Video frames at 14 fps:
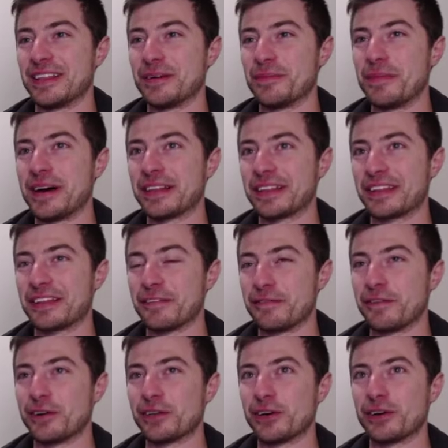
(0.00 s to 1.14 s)
the months that
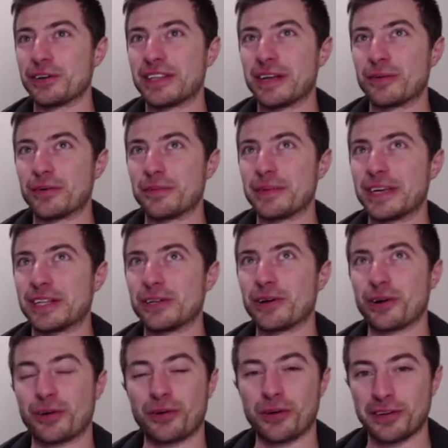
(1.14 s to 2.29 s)
followed, there would be a lot
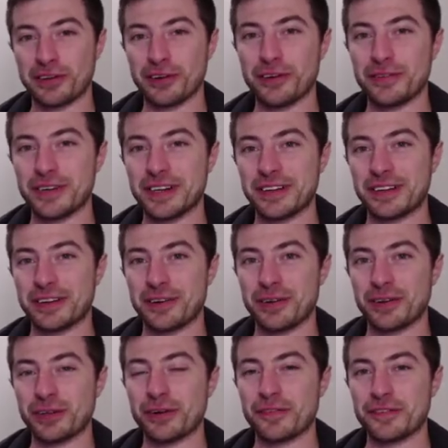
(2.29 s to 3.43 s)
of crossover, so
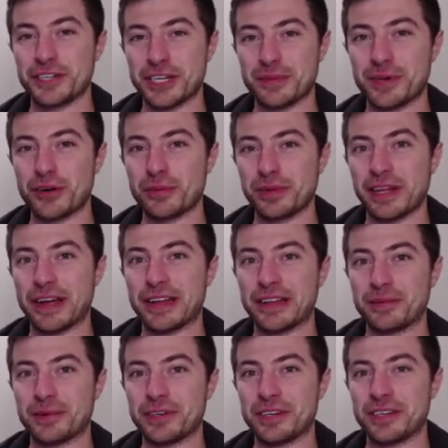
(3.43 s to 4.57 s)
a lot of GBL
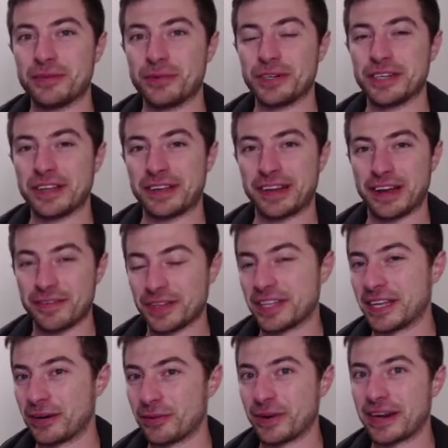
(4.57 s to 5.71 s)
players would discover
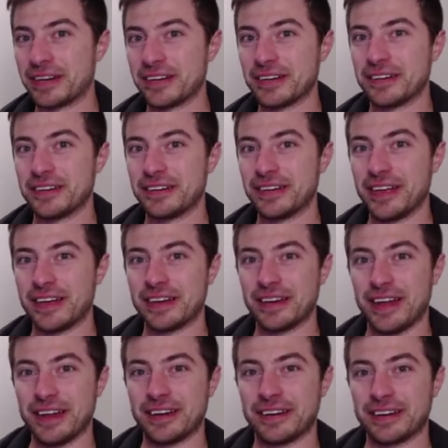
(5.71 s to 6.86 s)
the arena
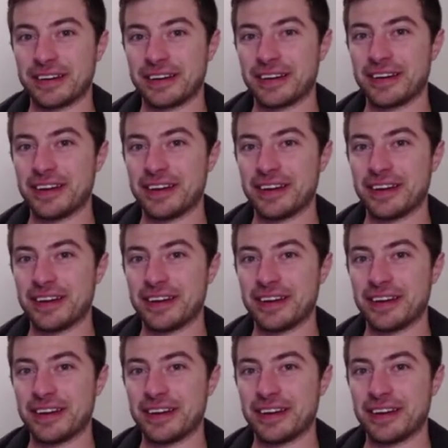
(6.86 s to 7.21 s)
and